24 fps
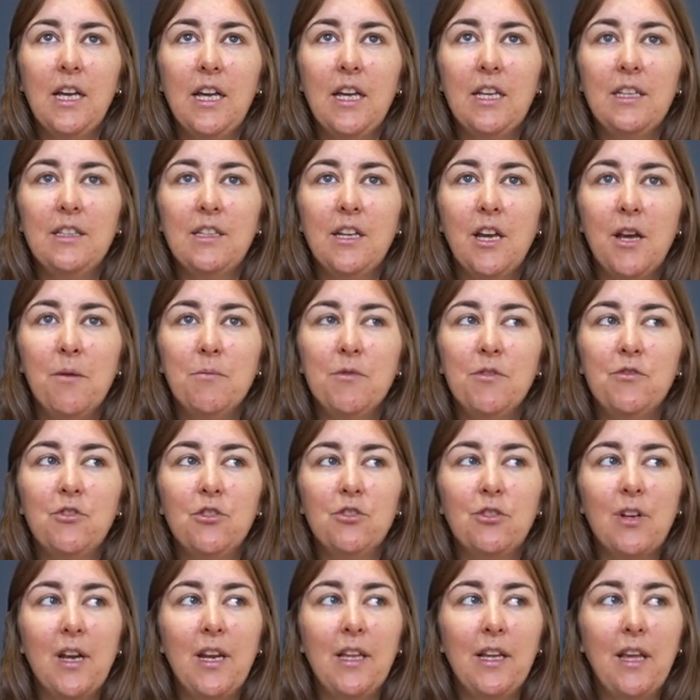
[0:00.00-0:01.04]
in terms of
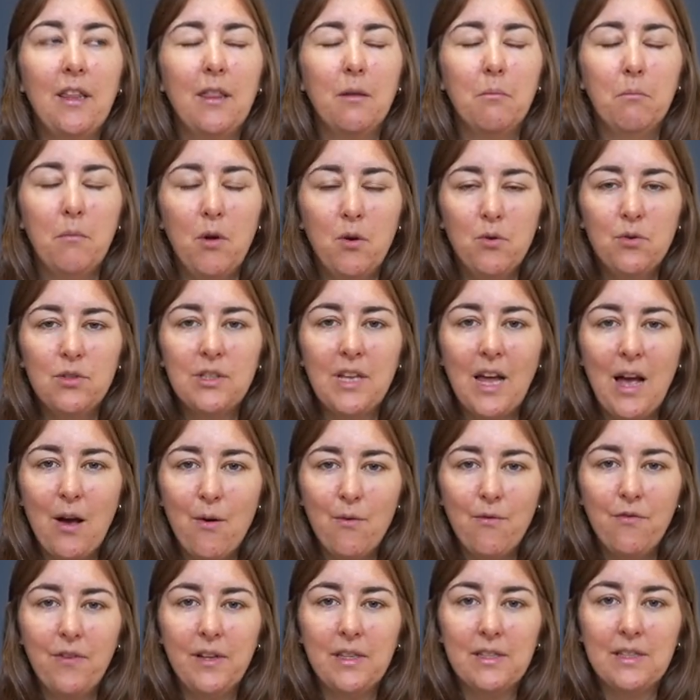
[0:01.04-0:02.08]
just trying to get the most
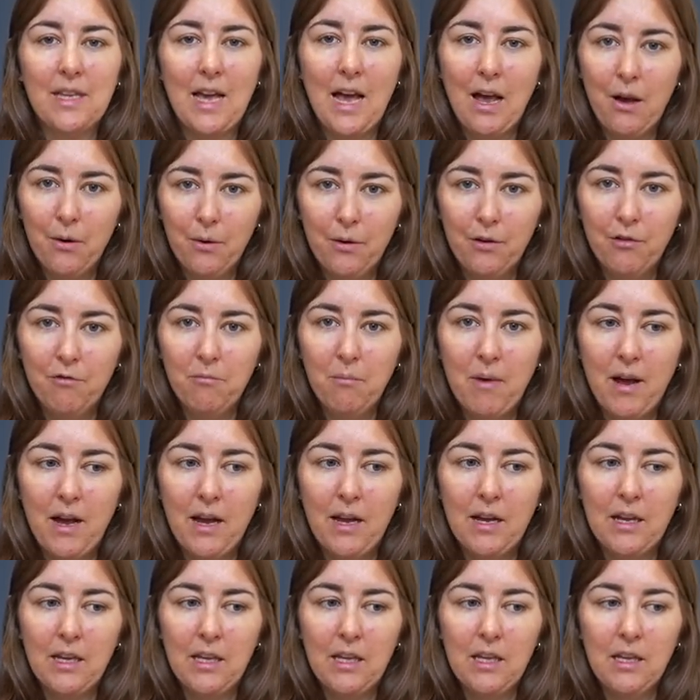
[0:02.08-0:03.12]
outfits out of
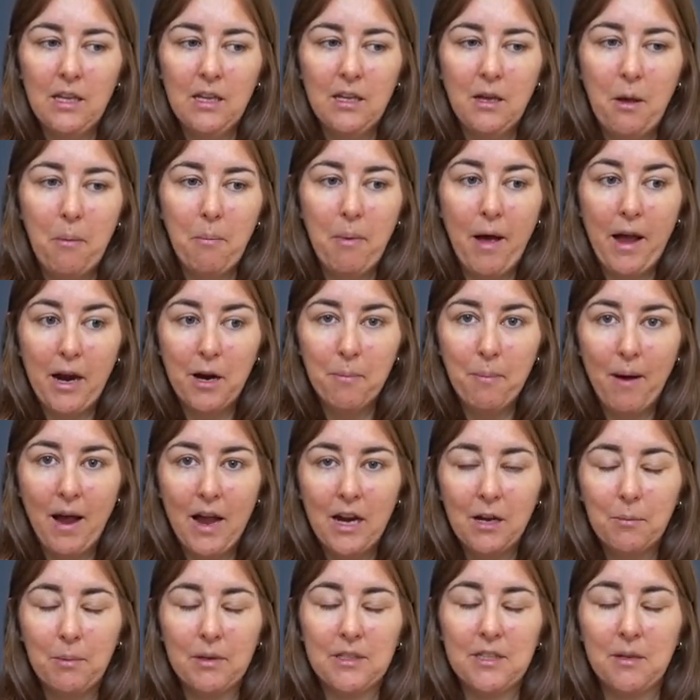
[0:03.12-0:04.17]
my
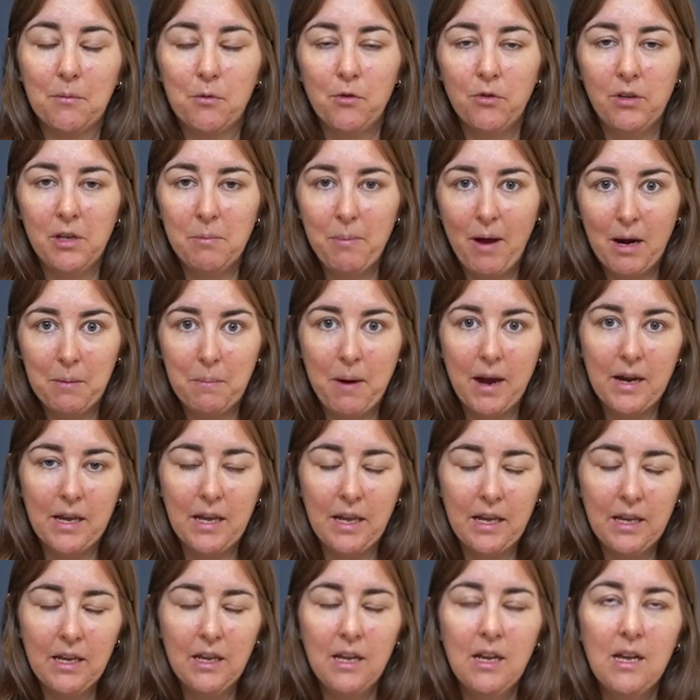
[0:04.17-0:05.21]
backpack, because I'm currently
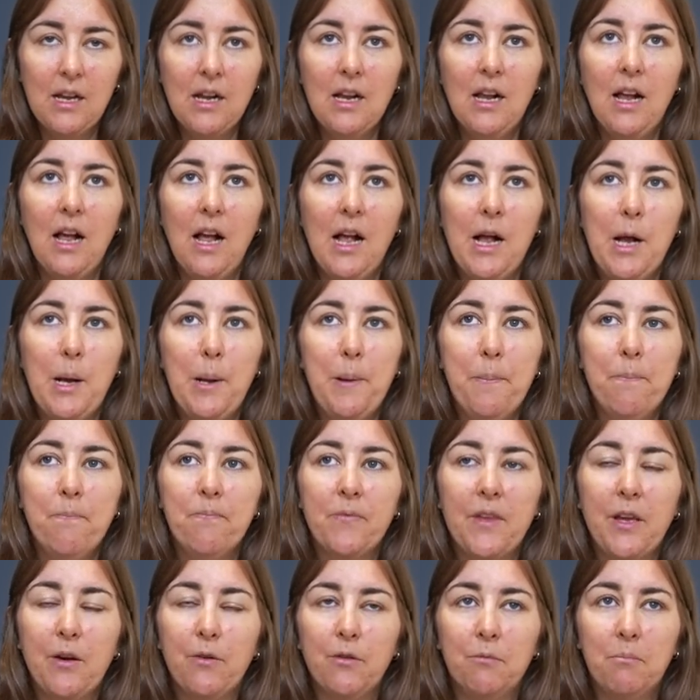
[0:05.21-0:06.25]
backpacking,
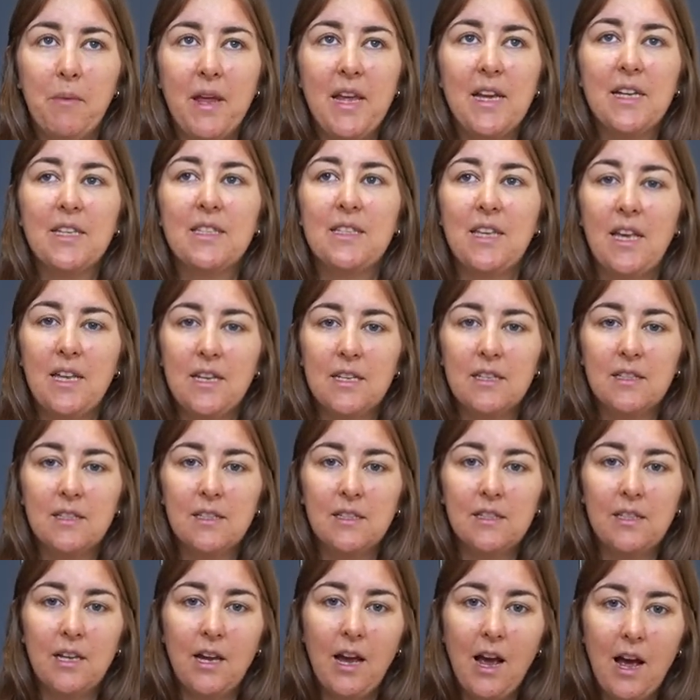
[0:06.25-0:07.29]
it would make sense
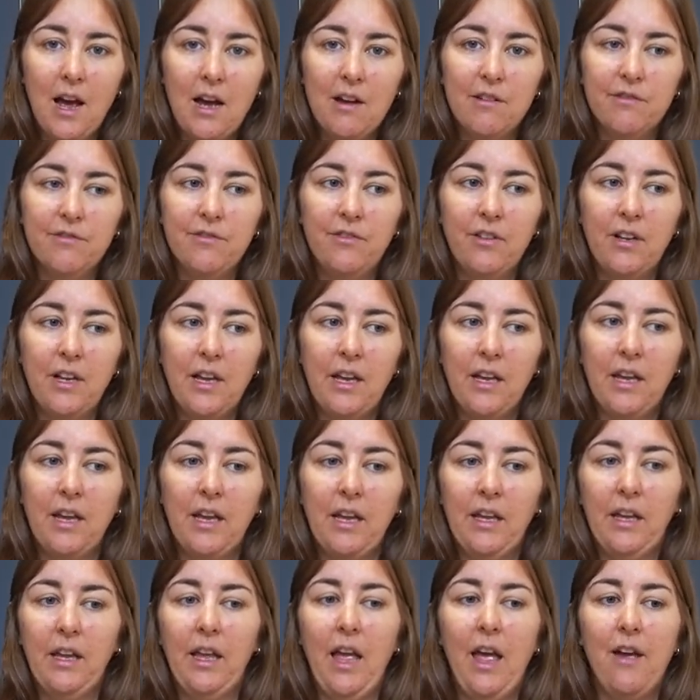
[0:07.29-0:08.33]
to have
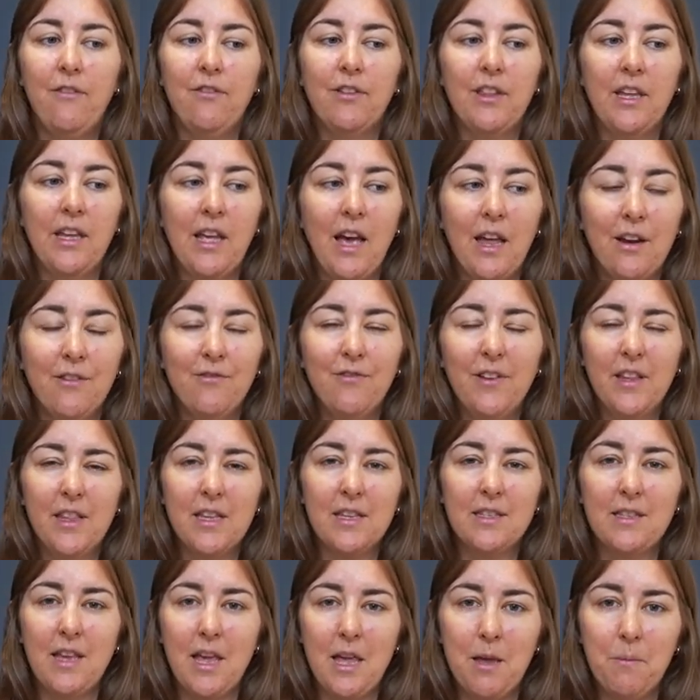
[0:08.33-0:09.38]
everything kind of fit
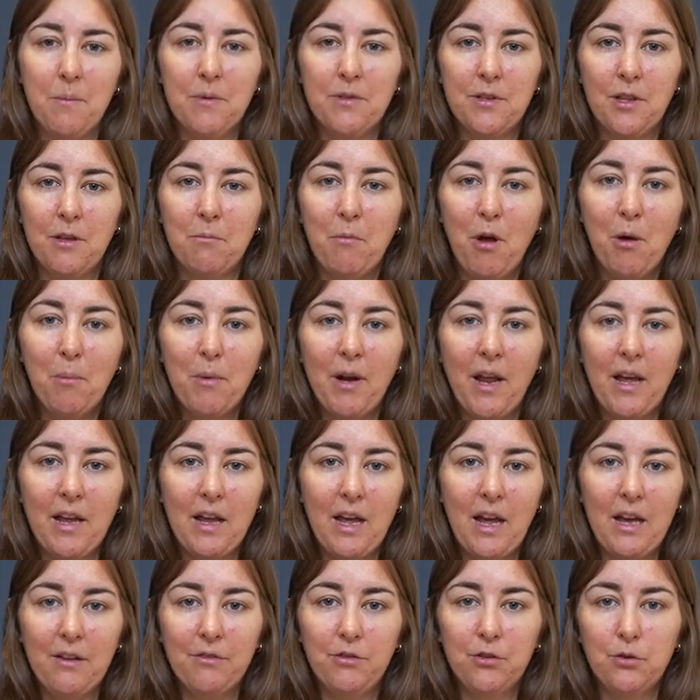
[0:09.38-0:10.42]
the same. Because at the moment I
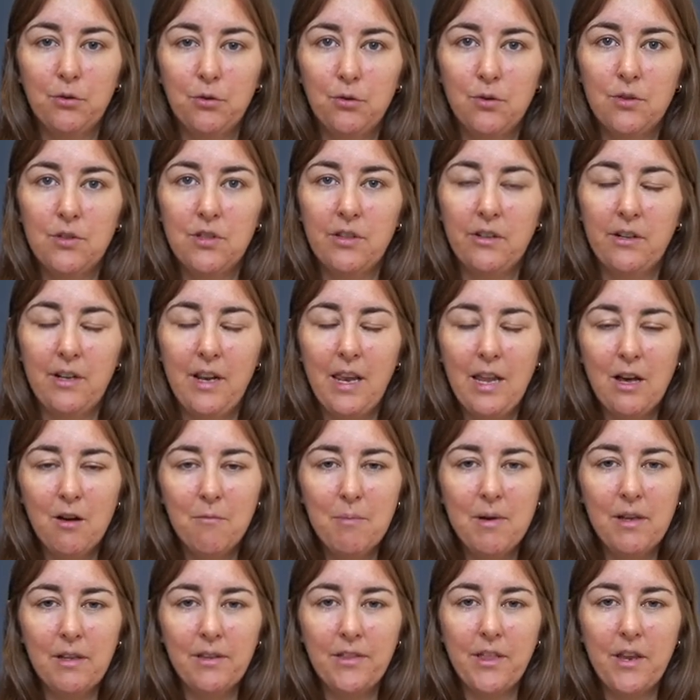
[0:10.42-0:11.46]
have shorts that are a little
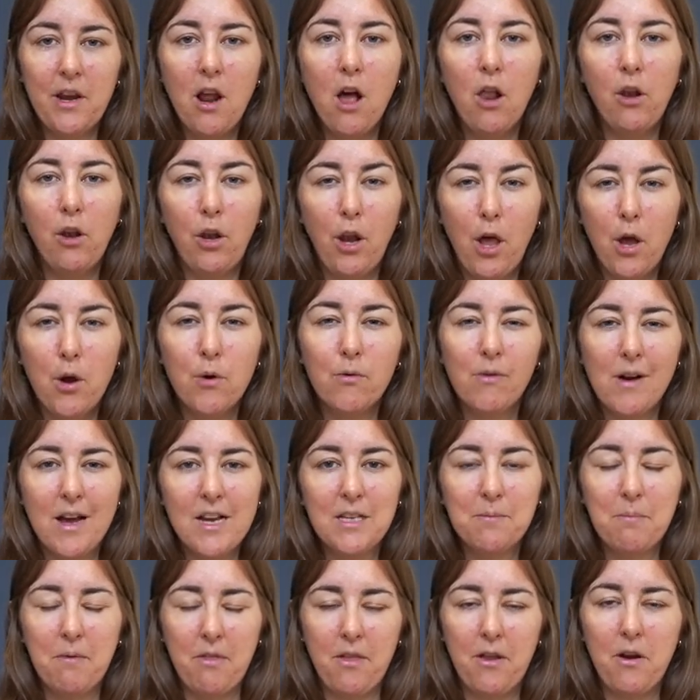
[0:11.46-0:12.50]
bit, they're not
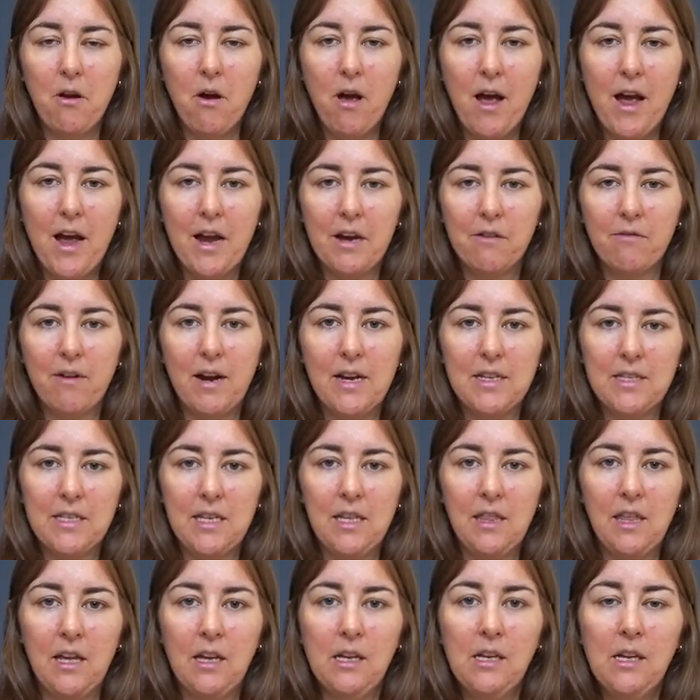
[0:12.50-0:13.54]
low-rise, but they're not high-rise
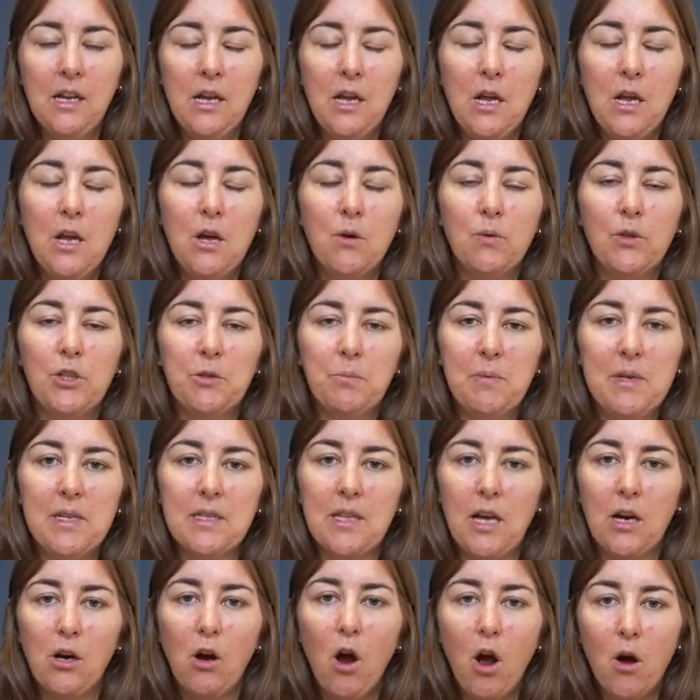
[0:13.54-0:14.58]
either, which means
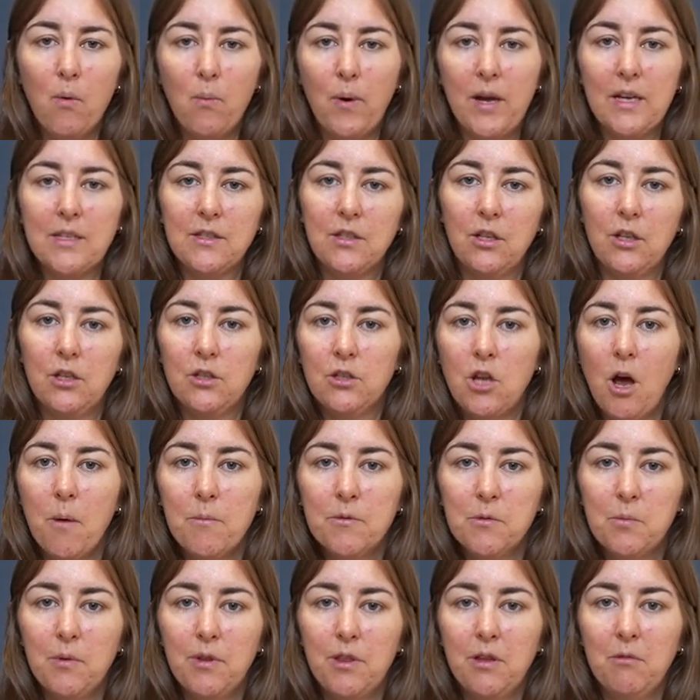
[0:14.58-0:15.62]
that I can't wear certain
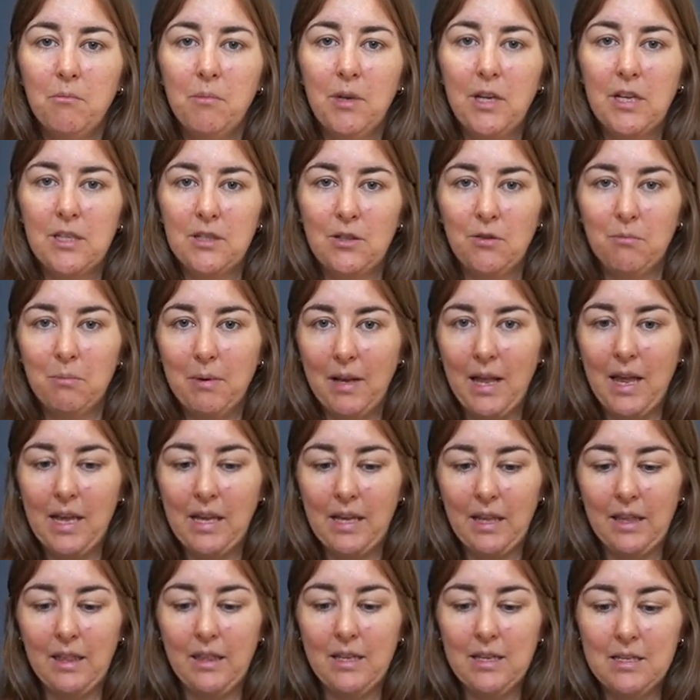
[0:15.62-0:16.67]
tops with them because they'd be
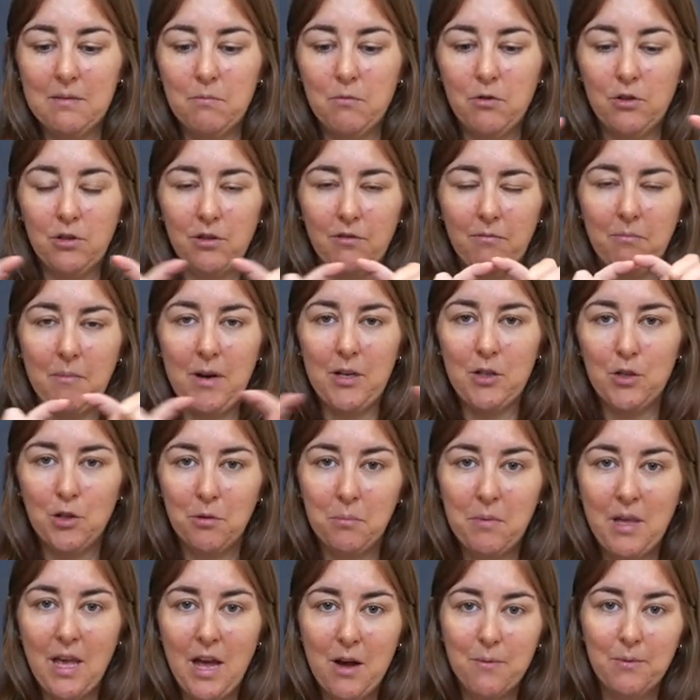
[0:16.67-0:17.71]
like this much of my
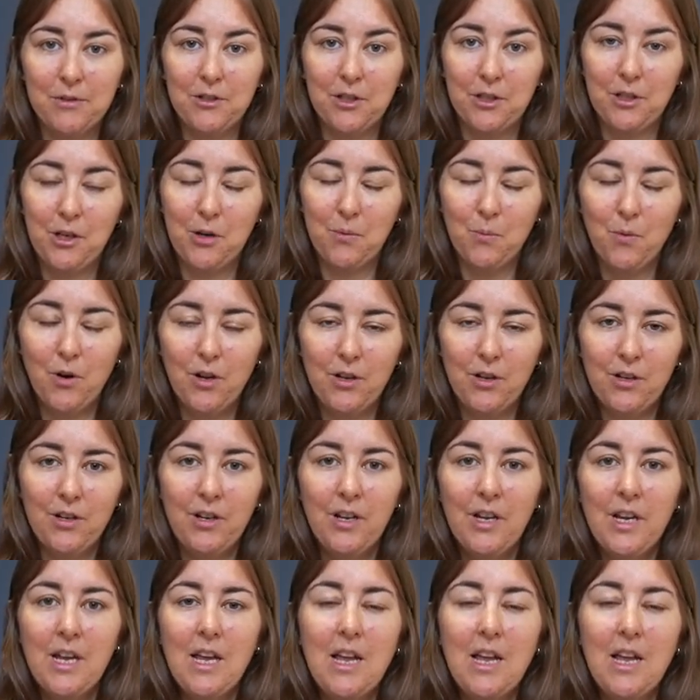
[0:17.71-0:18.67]
tummy out, which I don't want.